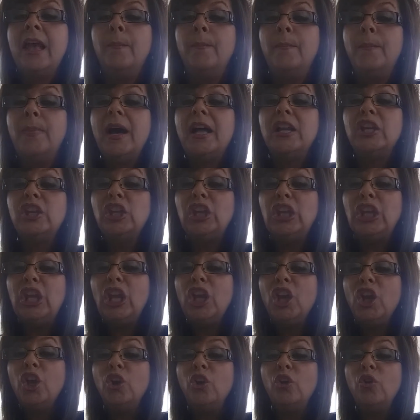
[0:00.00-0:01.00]
but
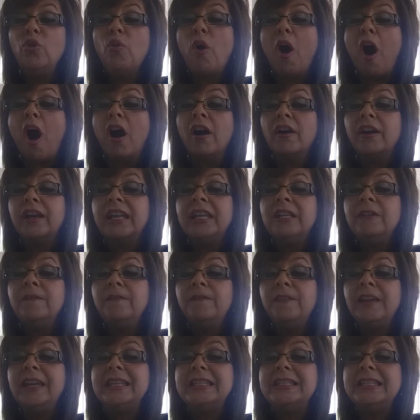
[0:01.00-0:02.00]
you are
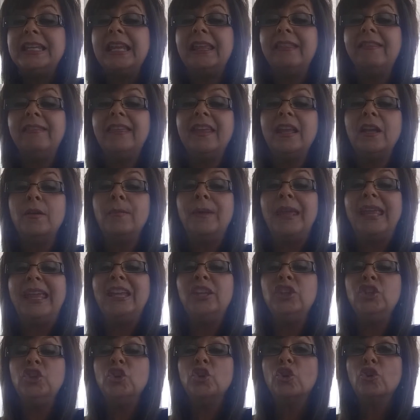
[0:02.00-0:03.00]
inventing them
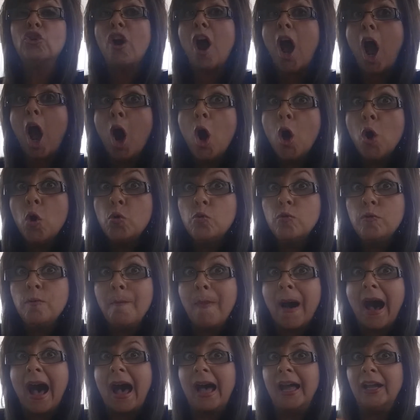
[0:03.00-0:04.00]
in your
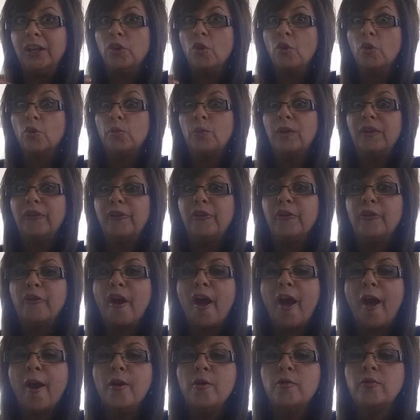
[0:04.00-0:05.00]
own mind or with
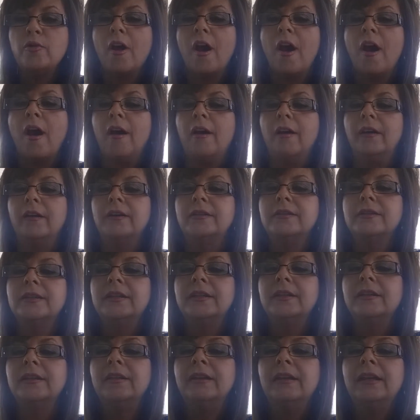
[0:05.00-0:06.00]
your own heart.
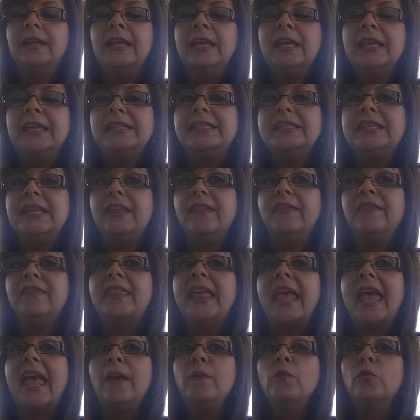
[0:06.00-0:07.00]
See,
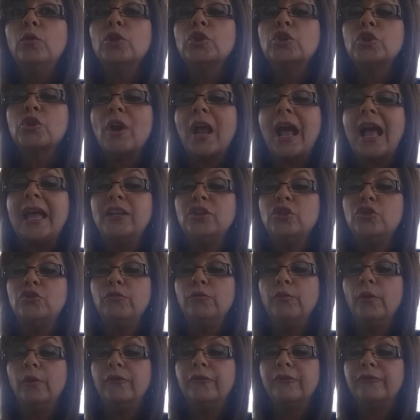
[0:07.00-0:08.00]
they were trying
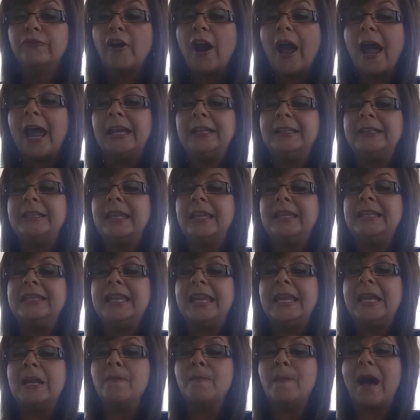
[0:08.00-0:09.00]
to frighten
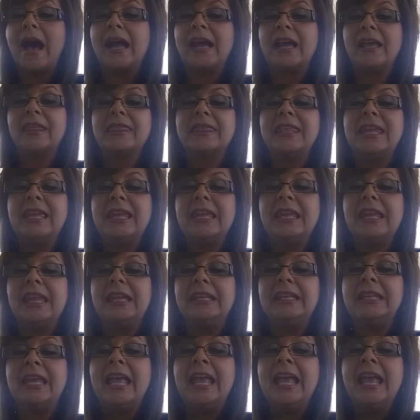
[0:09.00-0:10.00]
Nehemiah,
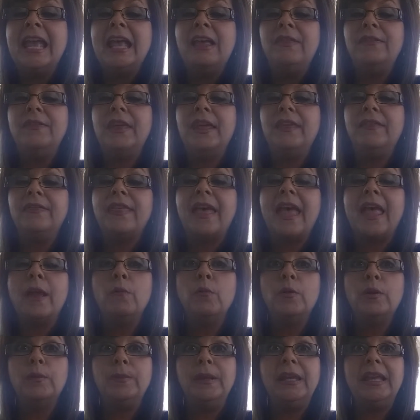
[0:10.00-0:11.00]
thinking that they
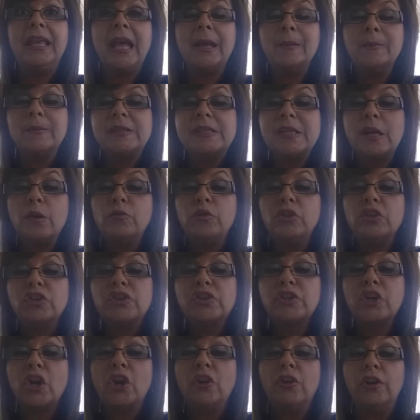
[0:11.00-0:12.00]
would become so
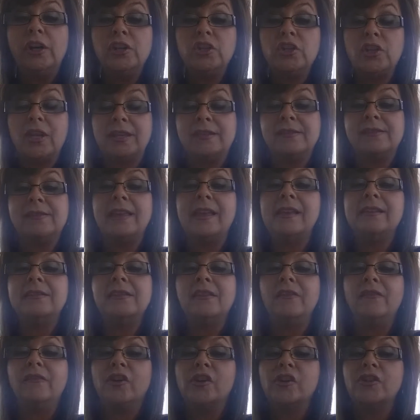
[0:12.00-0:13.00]
discouraged, as
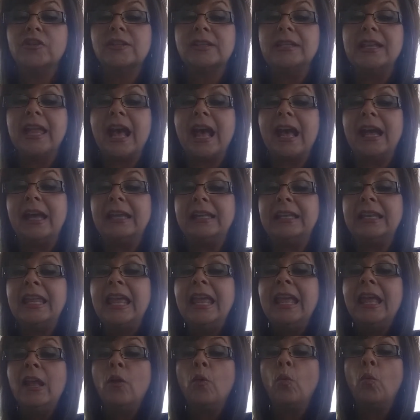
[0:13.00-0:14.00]
says in verse 9,
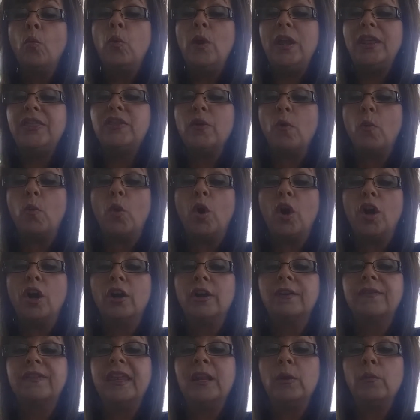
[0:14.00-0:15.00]
with the
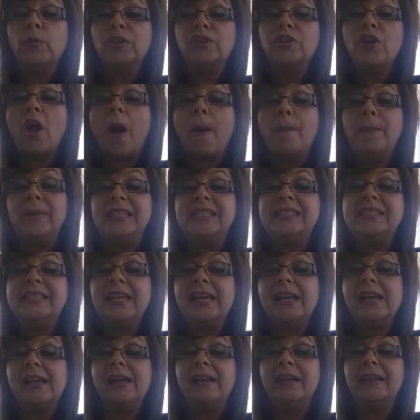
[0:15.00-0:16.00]
work that it would not be
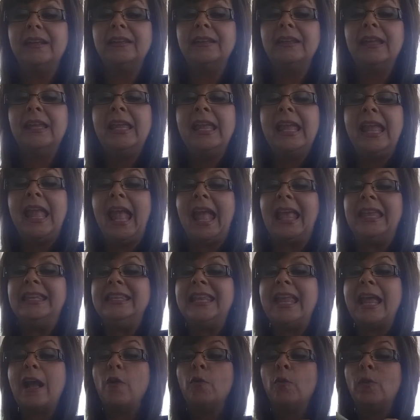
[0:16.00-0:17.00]
done.
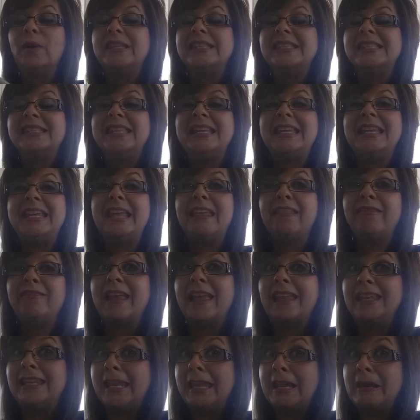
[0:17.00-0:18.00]
And now we see
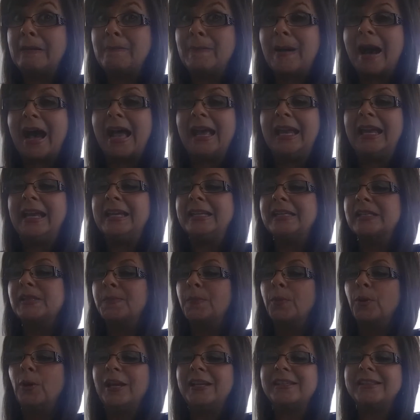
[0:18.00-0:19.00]
that Nehemiah is
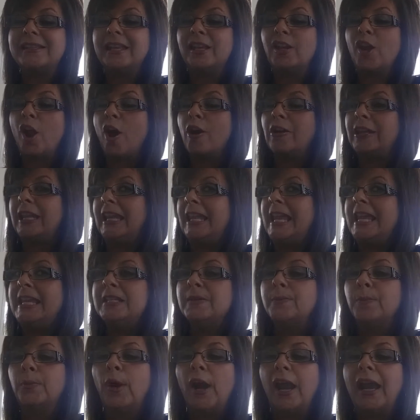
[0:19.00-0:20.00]
pressing on, and
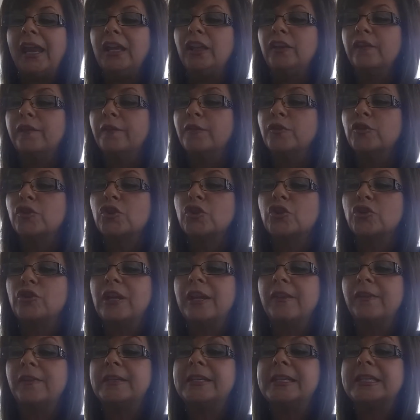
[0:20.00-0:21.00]
he's praying for
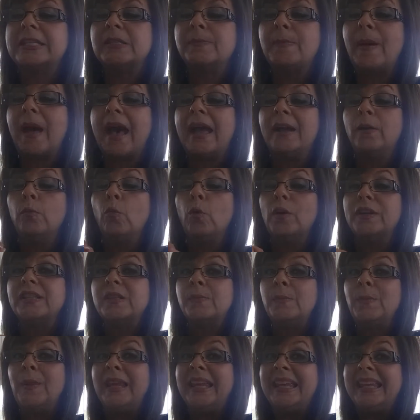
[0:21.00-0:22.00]
strength despite
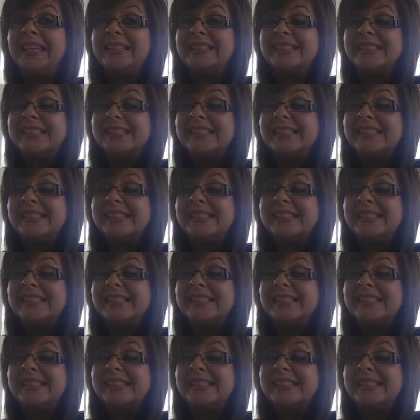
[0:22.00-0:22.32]
what's being